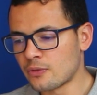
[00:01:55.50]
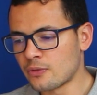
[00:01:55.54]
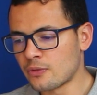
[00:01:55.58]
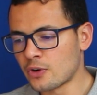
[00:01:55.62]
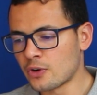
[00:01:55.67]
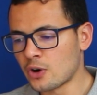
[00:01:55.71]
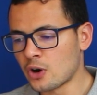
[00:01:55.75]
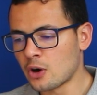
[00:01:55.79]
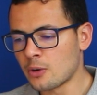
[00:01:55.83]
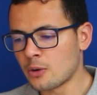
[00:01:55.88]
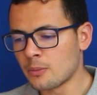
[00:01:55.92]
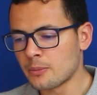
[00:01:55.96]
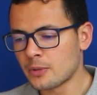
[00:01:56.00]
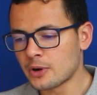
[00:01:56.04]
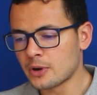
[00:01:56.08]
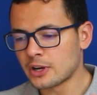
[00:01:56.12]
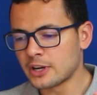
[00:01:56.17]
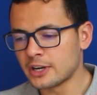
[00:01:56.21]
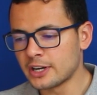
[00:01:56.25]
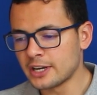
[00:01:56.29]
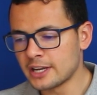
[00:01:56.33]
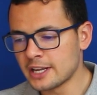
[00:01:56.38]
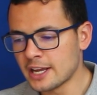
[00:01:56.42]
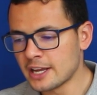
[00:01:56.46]
from
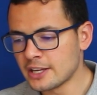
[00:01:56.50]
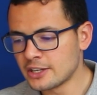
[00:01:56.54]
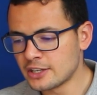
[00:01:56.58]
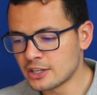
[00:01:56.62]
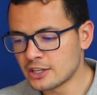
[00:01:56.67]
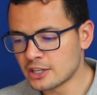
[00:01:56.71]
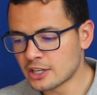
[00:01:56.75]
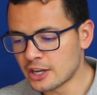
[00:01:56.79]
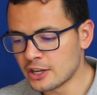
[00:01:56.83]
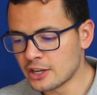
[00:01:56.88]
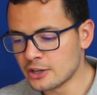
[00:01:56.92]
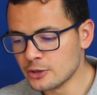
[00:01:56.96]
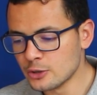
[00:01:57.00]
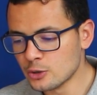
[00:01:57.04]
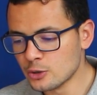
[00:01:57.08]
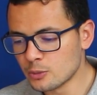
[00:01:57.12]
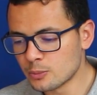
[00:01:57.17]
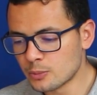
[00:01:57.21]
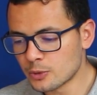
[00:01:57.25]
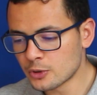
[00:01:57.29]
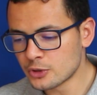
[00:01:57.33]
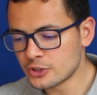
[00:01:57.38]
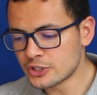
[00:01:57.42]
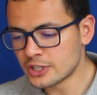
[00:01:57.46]
creating a new
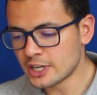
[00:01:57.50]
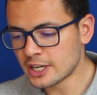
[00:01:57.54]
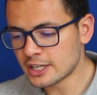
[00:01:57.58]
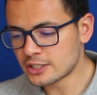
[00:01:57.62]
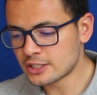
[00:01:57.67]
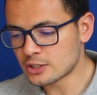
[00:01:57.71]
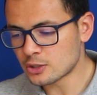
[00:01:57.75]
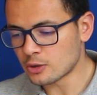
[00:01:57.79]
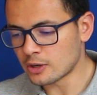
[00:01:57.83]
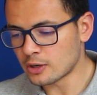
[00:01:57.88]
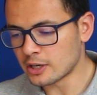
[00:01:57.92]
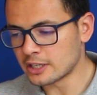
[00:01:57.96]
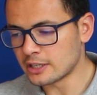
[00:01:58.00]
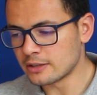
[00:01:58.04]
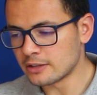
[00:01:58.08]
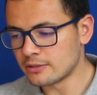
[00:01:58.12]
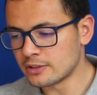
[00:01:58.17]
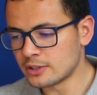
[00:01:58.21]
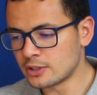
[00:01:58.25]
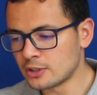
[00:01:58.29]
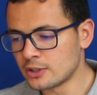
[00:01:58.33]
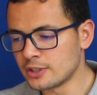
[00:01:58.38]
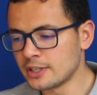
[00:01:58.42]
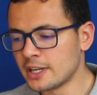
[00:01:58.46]
project so I'll give
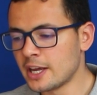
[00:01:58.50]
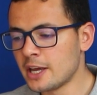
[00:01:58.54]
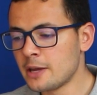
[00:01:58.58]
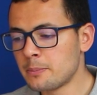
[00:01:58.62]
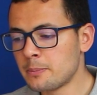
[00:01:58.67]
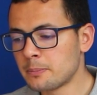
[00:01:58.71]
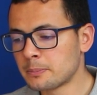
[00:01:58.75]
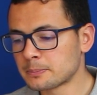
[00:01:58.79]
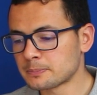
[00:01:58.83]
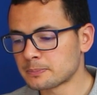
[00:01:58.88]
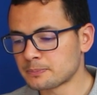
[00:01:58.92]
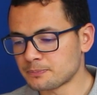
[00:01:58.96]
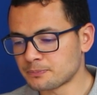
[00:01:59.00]
it a name